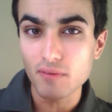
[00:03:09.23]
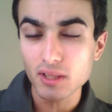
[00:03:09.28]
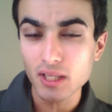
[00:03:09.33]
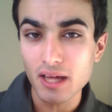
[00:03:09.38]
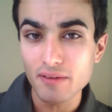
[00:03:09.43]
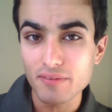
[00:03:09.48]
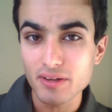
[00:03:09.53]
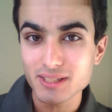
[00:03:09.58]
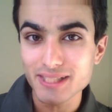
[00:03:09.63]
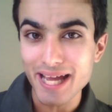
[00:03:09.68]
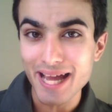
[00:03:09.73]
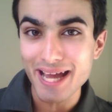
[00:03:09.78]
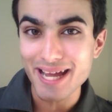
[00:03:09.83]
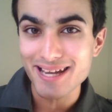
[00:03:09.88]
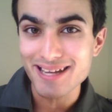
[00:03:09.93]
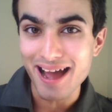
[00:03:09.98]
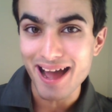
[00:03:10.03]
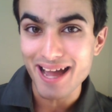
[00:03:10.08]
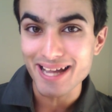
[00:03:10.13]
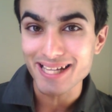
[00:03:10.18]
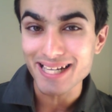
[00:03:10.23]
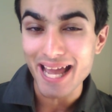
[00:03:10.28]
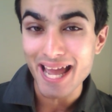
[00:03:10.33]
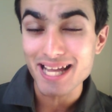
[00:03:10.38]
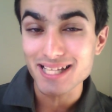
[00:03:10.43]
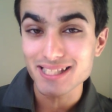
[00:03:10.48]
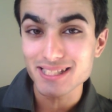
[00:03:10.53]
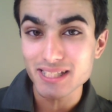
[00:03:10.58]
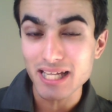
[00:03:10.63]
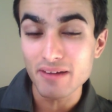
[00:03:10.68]
11, 10, 9,
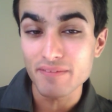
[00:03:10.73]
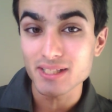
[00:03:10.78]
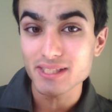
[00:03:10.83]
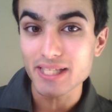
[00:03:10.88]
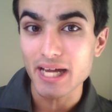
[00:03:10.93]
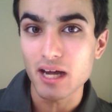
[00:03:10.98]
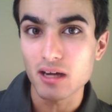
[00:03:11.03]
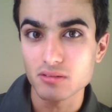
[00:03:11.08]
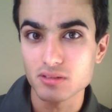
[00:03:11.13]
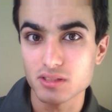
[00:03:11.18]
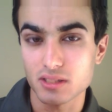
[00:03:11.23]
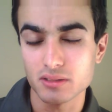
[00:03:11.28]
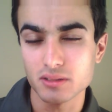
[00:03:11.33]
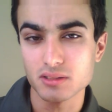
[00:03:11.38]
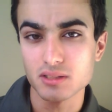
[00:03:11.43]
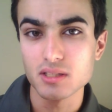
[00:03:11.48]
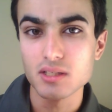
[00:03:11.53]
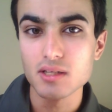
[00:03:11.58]
8, 7,000.